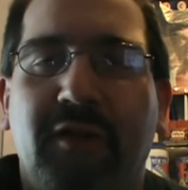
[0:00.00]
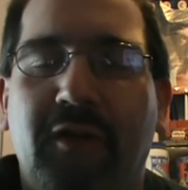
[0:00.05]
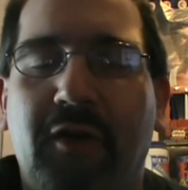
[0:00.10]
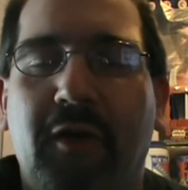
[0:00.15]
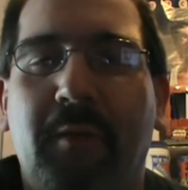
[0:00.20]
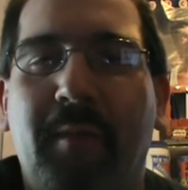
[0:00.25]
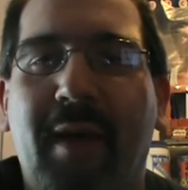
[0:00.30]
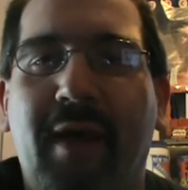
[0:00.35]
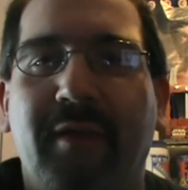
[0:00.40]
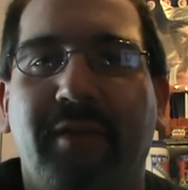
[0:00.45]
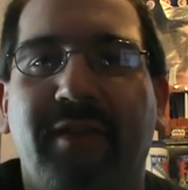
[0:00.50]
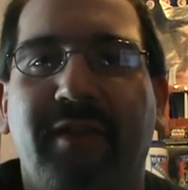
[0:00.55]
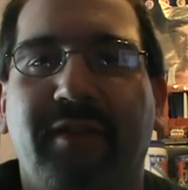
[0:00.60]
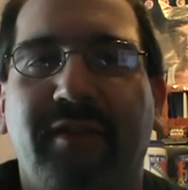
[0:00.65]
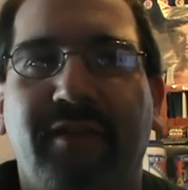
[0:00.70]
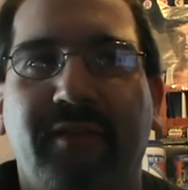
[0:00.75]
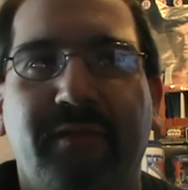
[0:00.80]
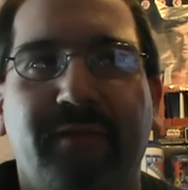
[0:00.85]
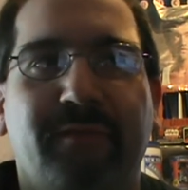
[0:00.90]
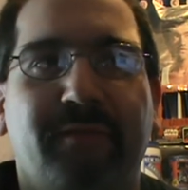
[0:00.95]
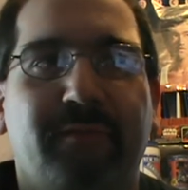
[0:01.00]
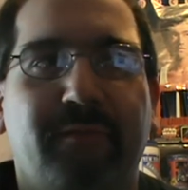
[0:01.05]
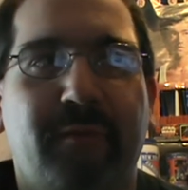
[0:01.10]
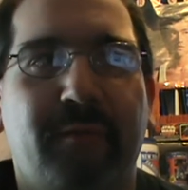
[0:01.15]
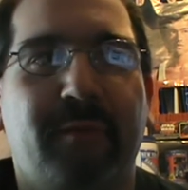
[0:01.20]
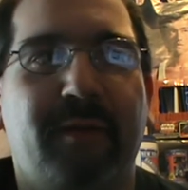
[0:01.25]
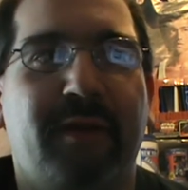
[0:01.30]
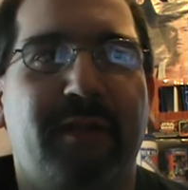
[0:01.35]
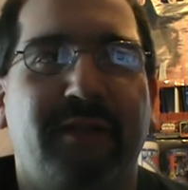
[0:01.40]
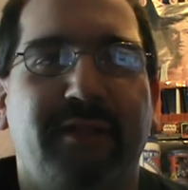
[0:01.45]
heard about this
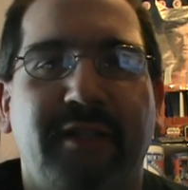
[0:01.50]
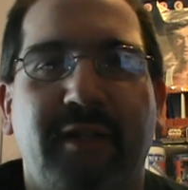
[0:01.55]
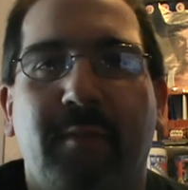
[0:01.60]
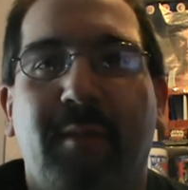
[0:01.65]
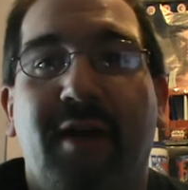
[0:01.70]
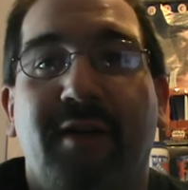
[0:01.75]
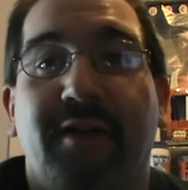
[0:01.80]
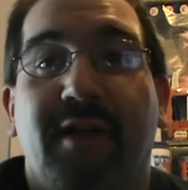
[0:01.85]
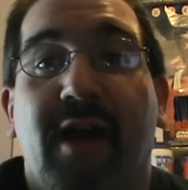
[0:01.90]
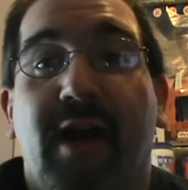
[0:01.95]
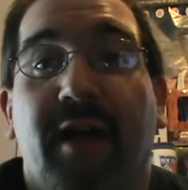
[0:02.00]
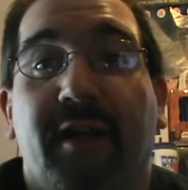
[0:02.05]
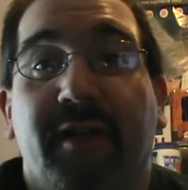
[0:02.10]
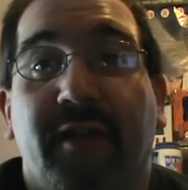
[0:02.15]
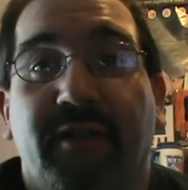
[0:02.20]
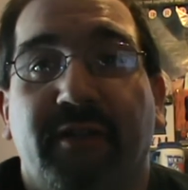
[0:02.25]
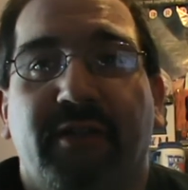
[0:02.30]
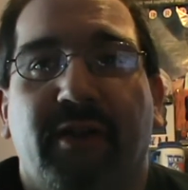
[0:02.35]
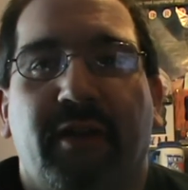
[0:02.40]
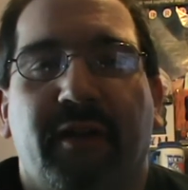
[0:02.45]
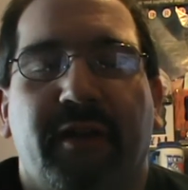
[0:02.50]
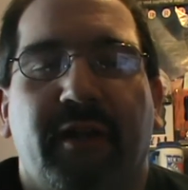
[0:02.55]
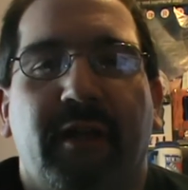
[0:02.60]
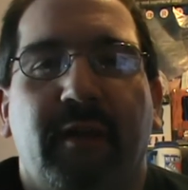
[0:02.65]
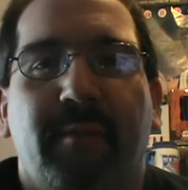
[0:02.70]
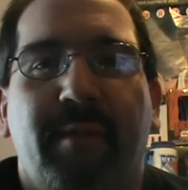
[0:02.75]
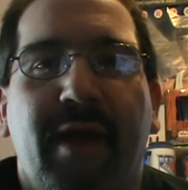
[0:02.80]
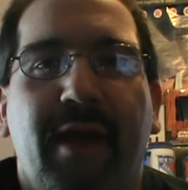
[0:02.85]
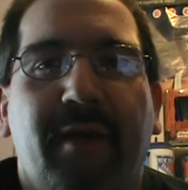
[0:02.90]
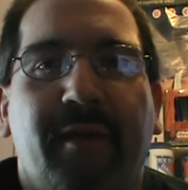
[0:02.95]
from Diamanda Hagen talking
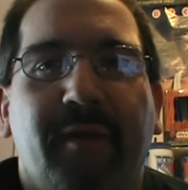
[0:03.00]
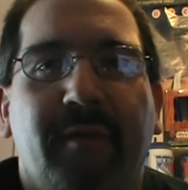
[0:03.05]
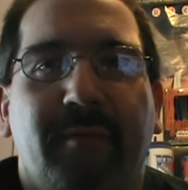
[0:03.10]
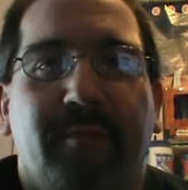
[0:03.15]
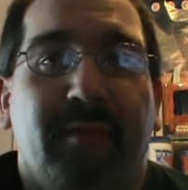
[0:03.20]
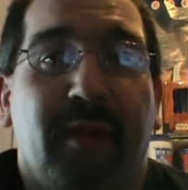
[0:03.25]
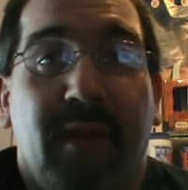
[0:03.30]
about it.